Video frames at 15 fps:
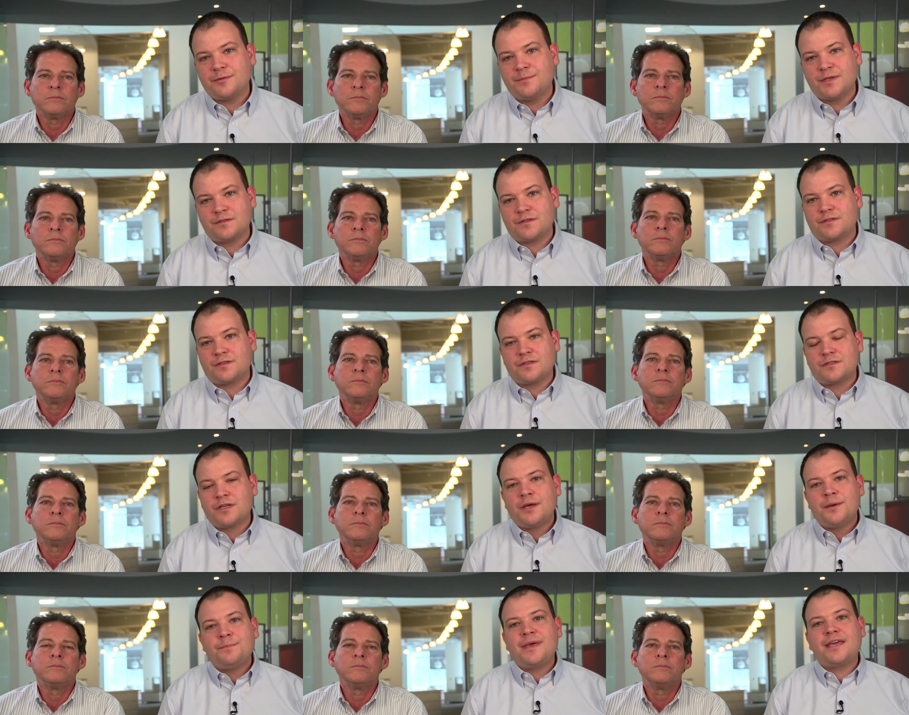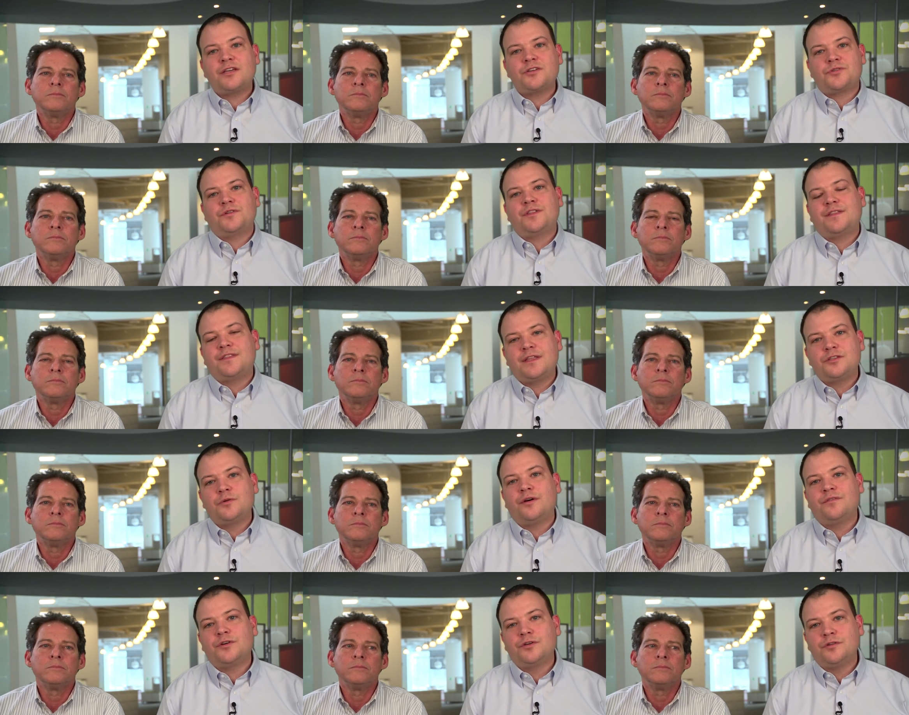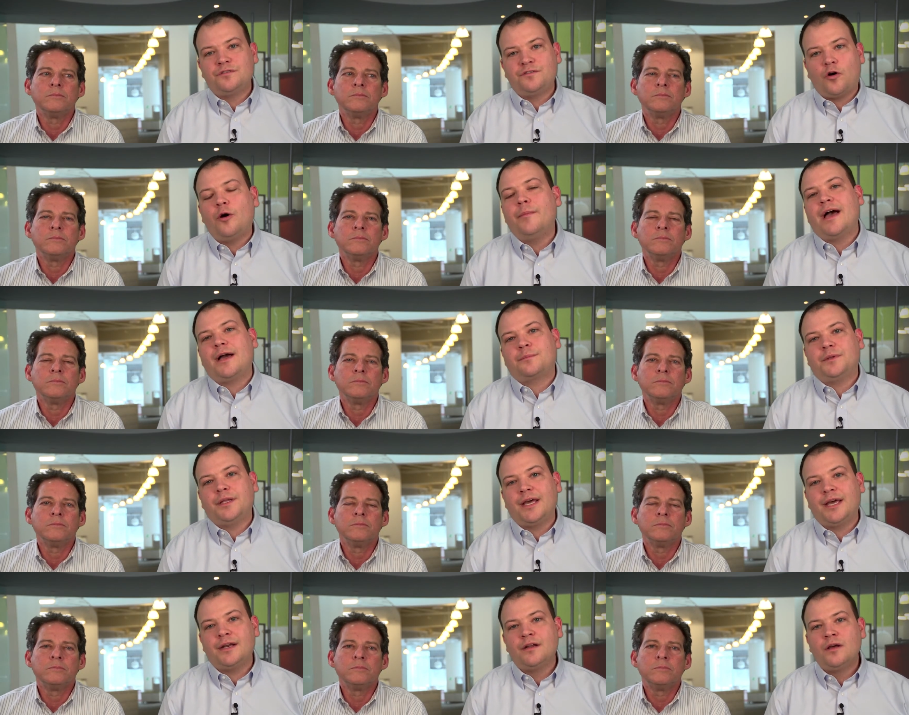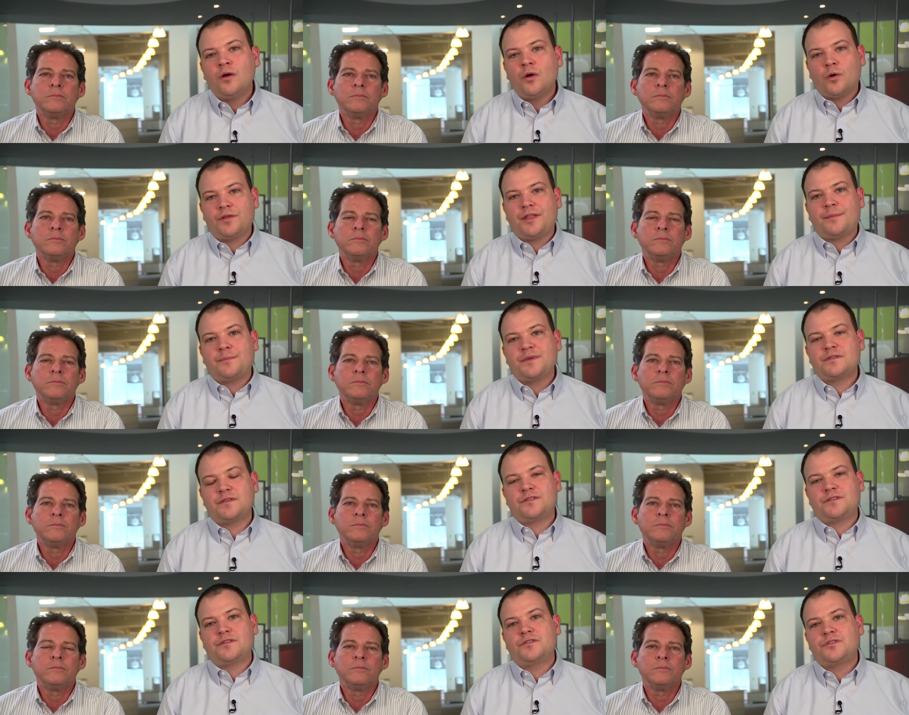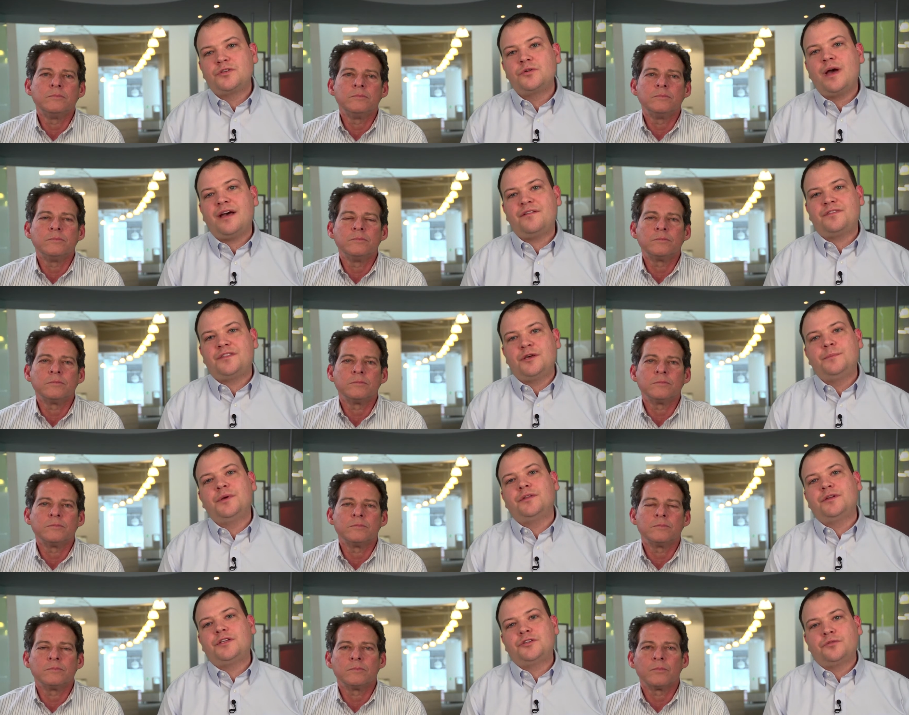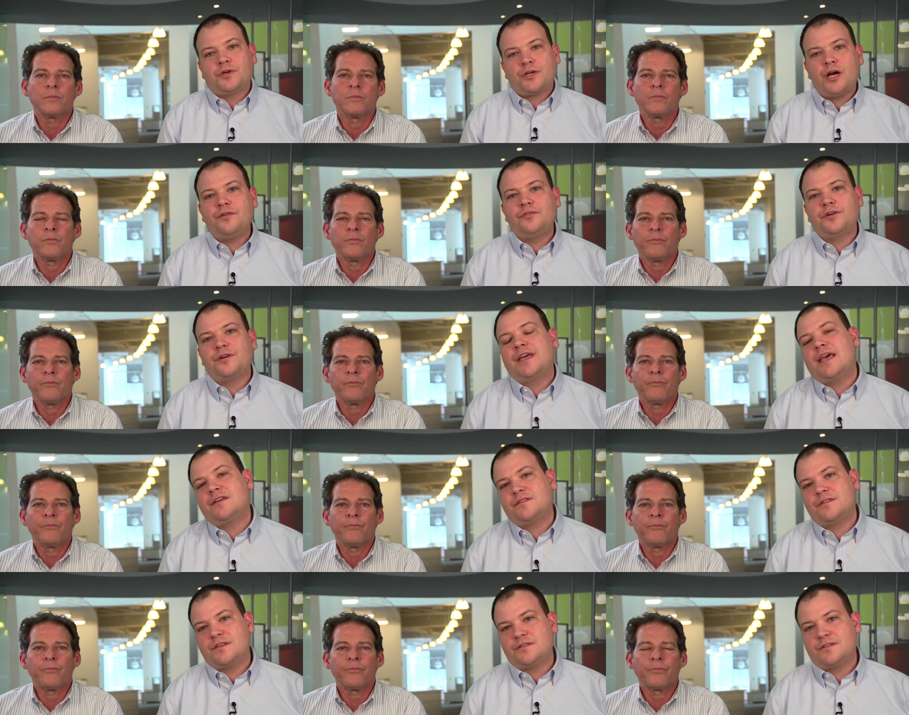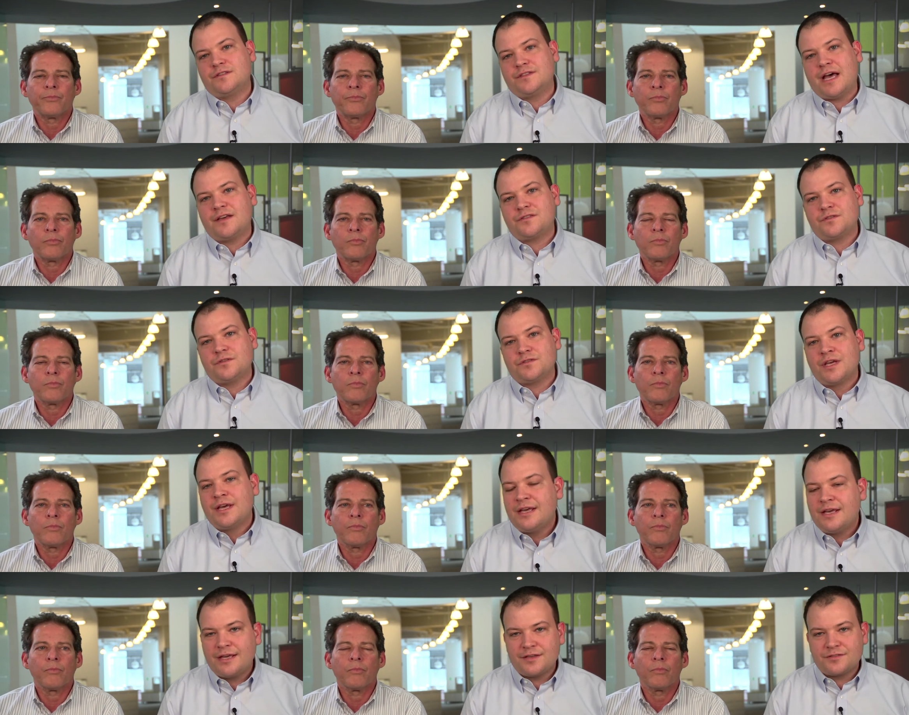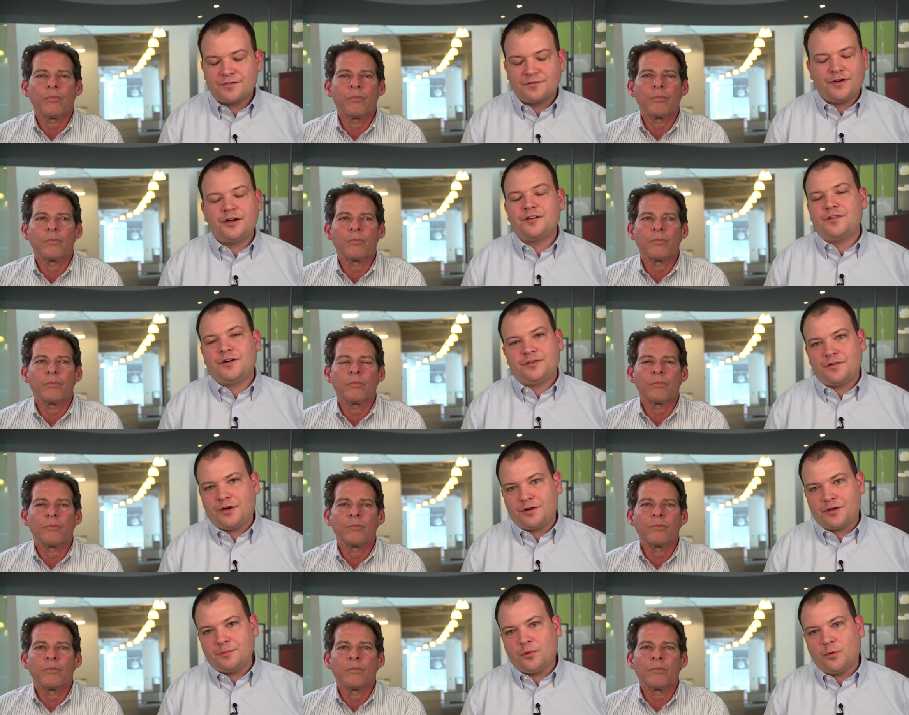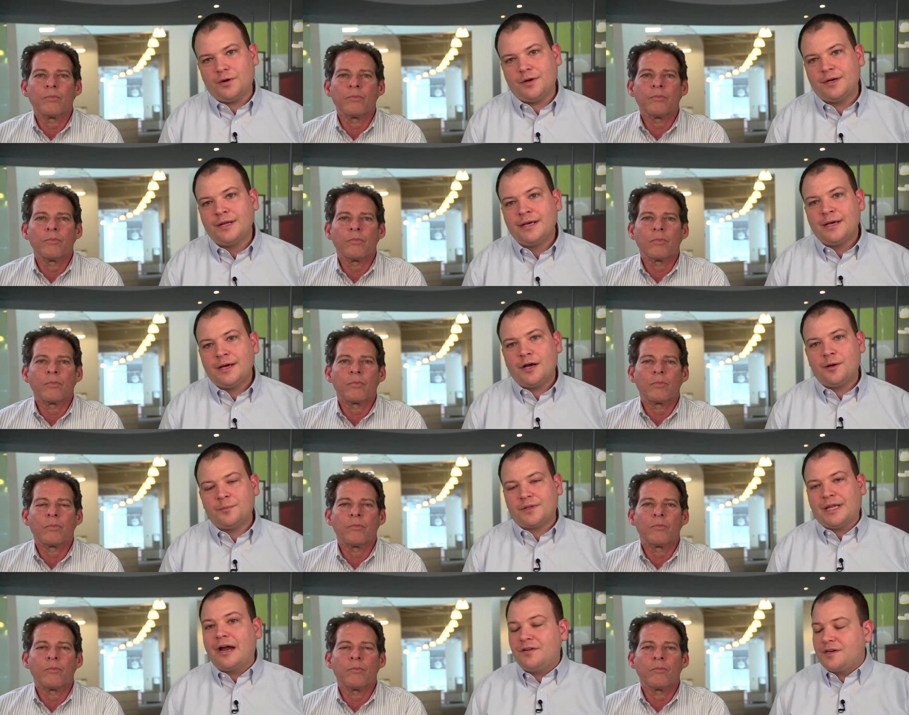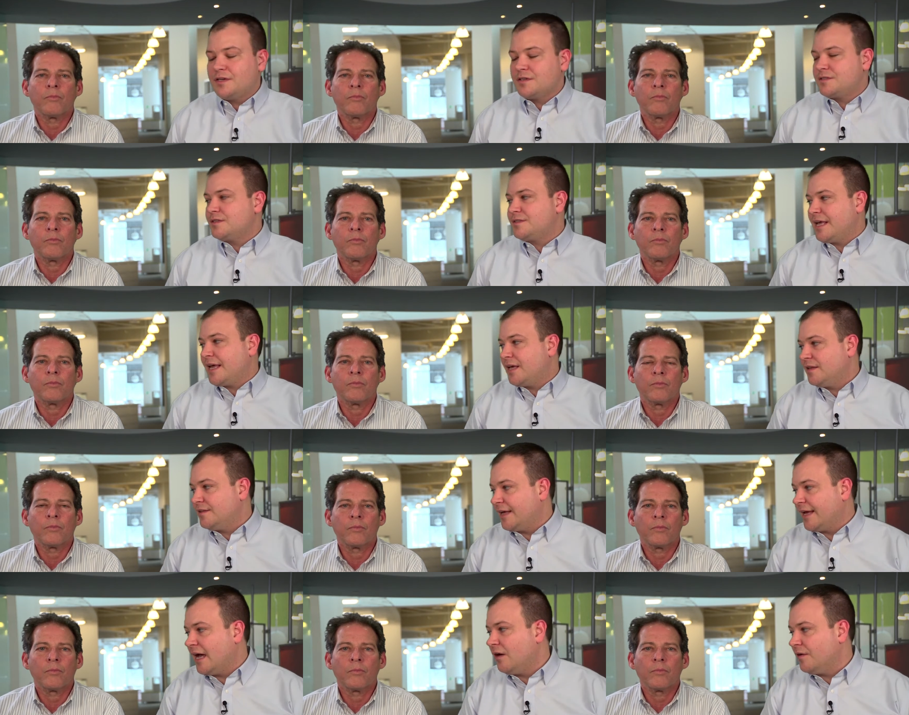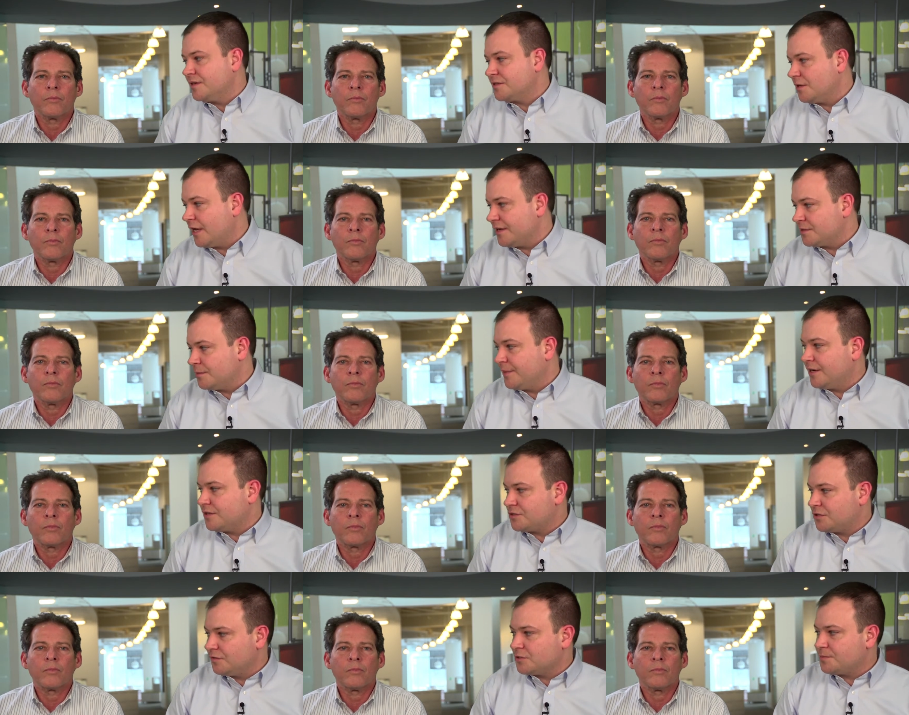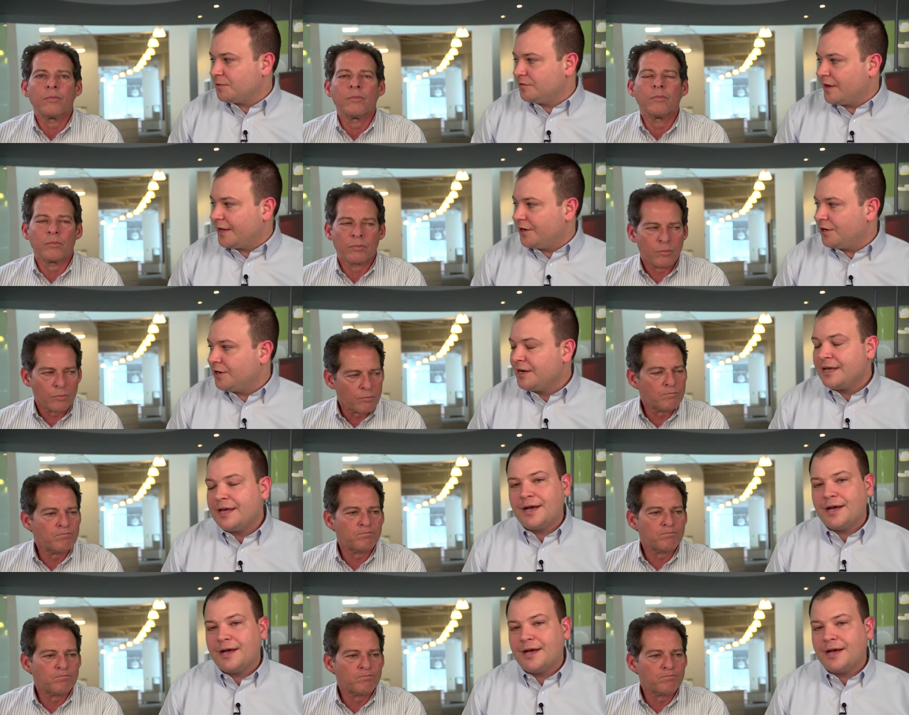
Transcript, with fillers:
Speaker 1: to businesses, making sure that they do have a good fallback plan or that businesses do have the ability to recover in case of these disasters is very, very, very important. Um, Larry does this day in and day out as a, as a managed service provider.